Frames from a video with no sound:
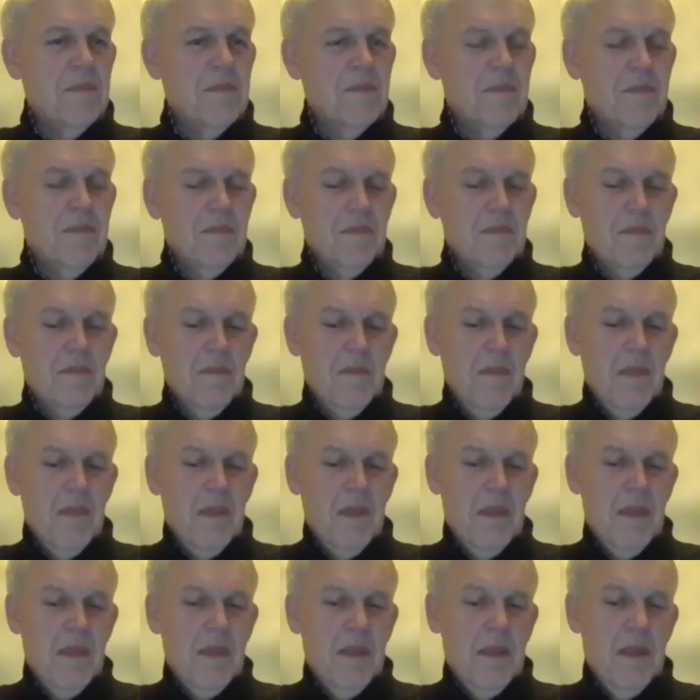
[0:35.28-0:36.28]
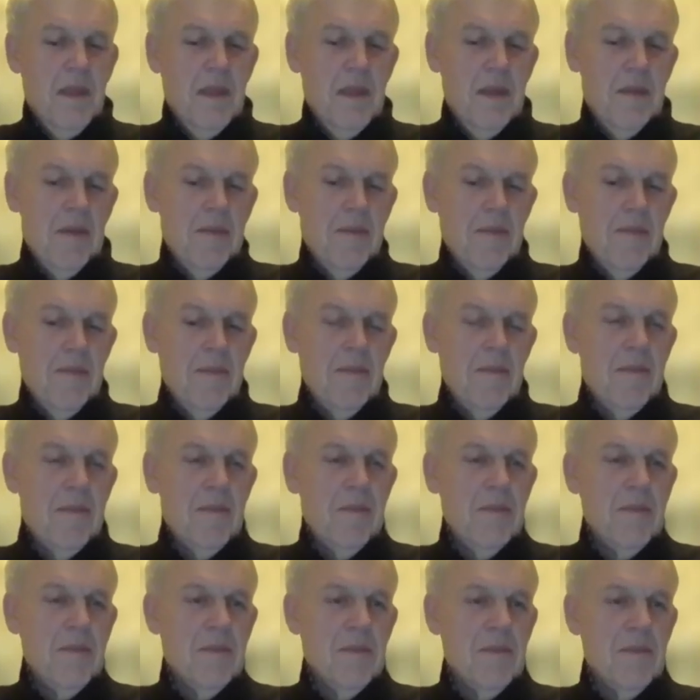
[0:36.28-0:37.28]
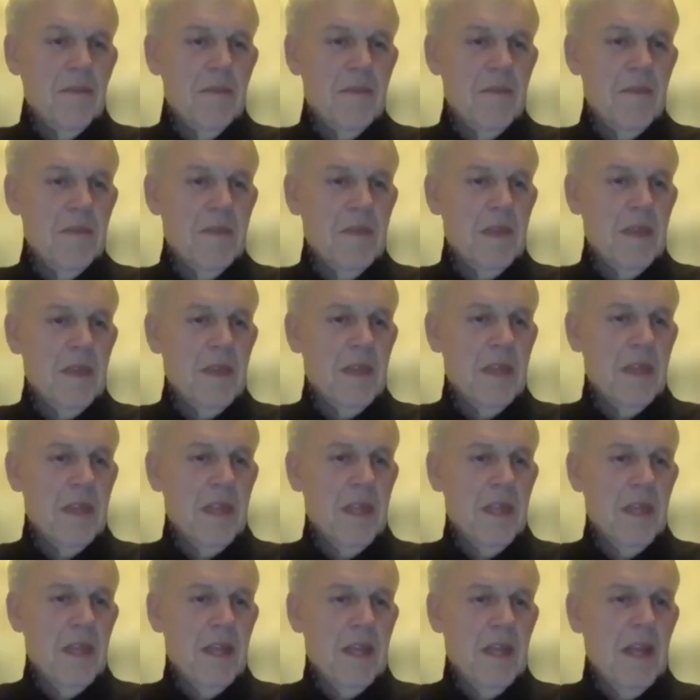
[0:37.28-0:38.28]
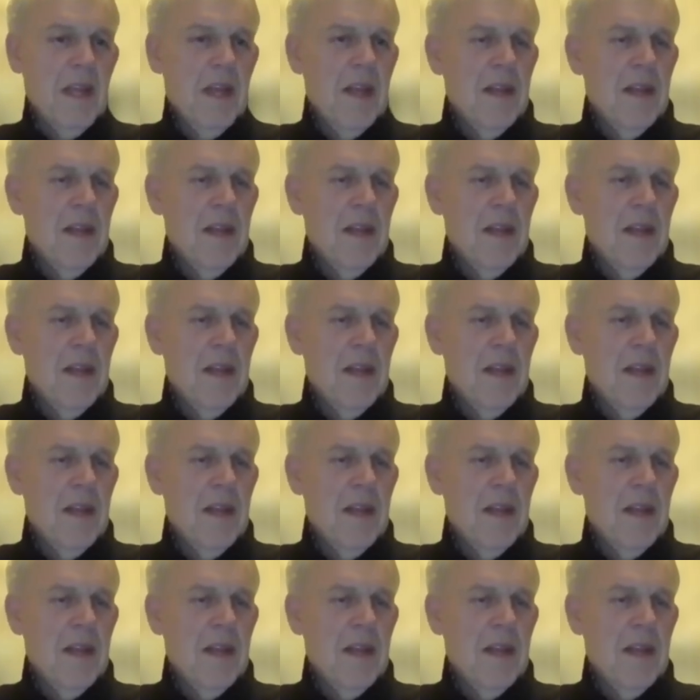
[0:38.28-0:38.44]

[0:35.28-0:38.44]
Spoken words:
No words are spoken by the person on screen.